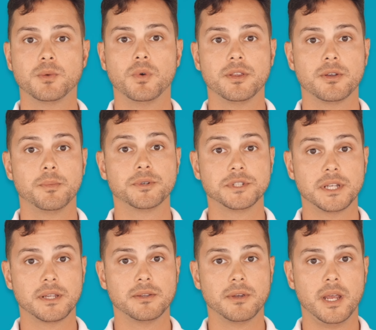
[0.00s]
whether a
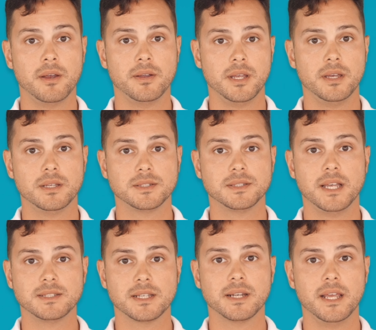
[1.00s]
particular area is
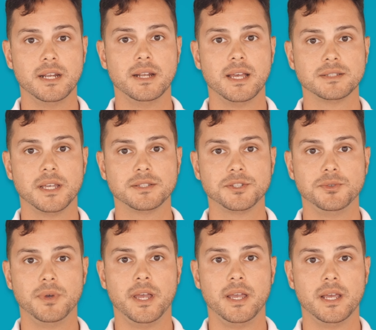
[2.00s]
designated as
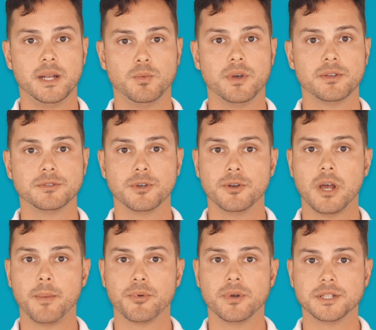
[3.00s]
SUA and whether drone
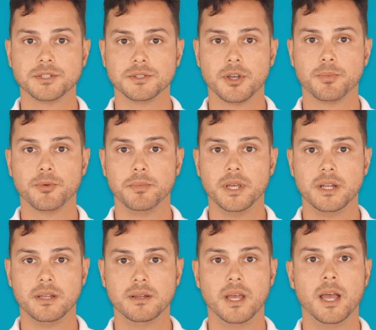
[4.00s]
operations are
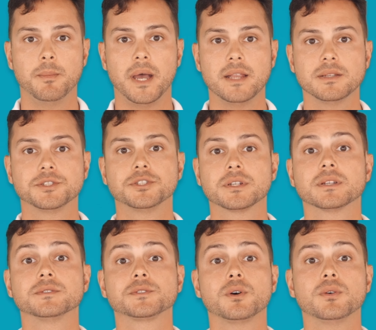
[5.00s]
permitted, pilots should
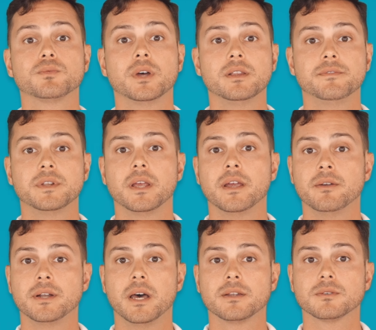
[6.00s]
consult relevant
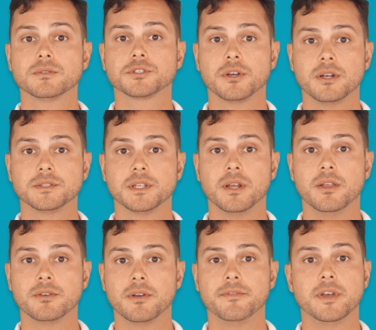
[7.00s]
aeronautical charts and
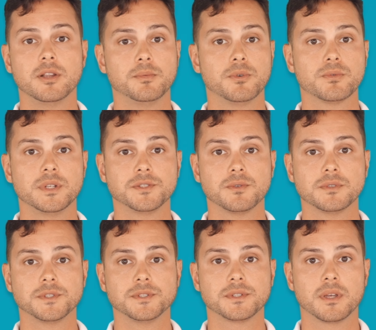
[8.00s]
other available
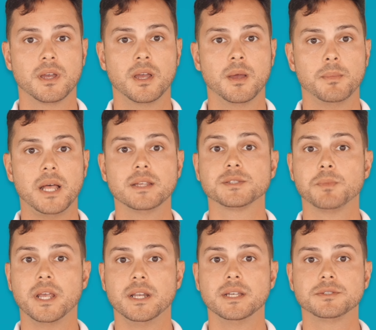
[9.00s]
resources. Pilots
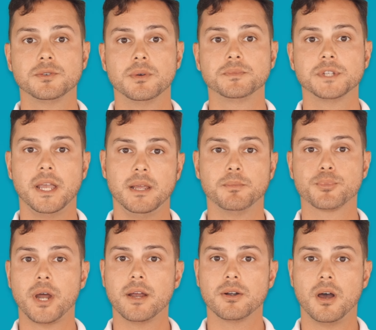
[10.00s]
may need to obtain
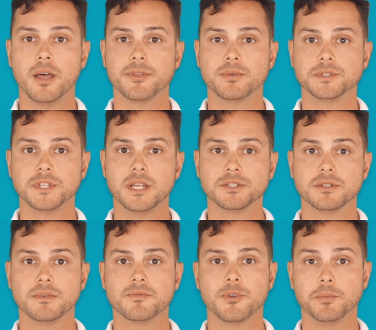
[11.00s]
prior
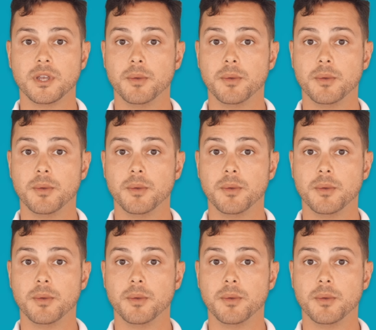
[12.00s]
authorization from the